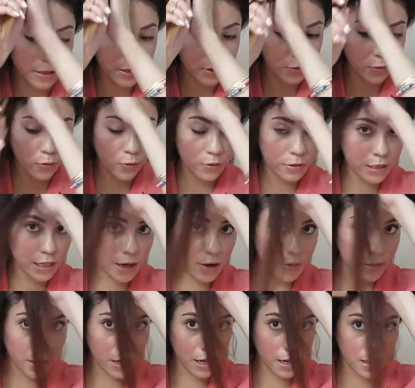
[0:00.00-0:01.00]
it cool
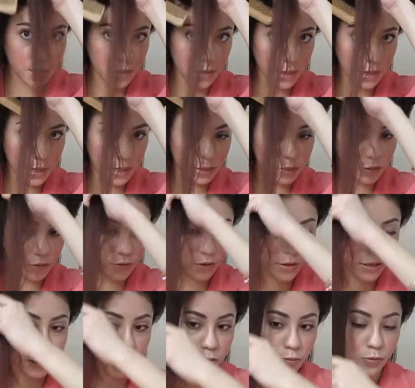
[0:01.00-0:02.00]
down and I do
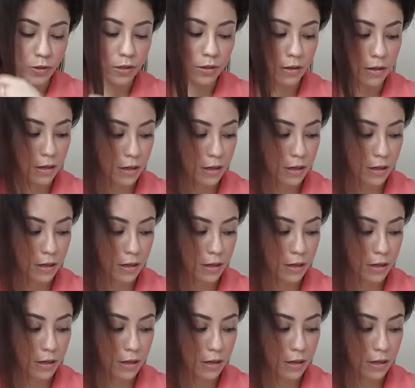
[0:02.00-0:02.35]
this one.